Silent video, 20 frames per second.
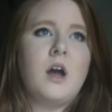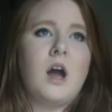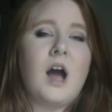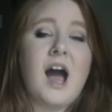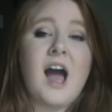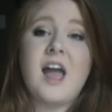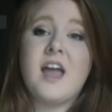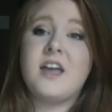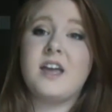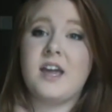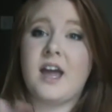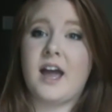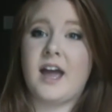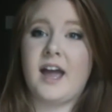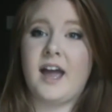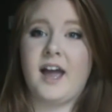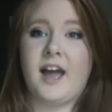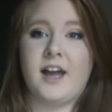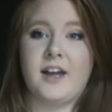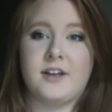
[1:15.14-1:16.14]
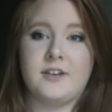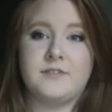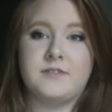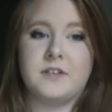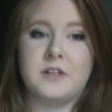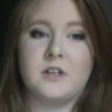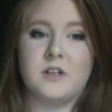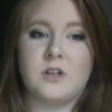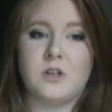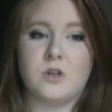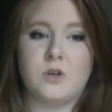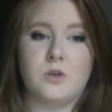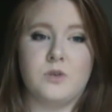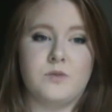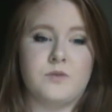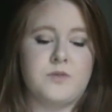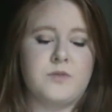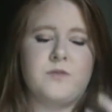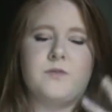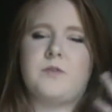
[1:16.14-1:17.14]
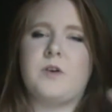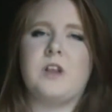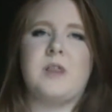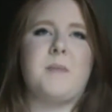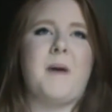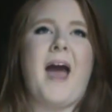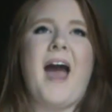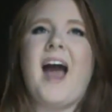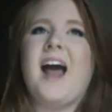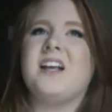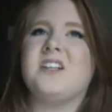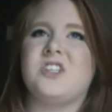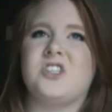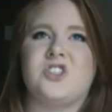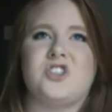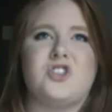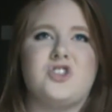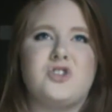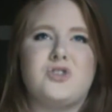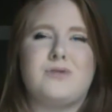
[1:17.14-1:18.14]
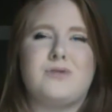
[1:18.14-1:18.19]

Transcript: I have, for the past,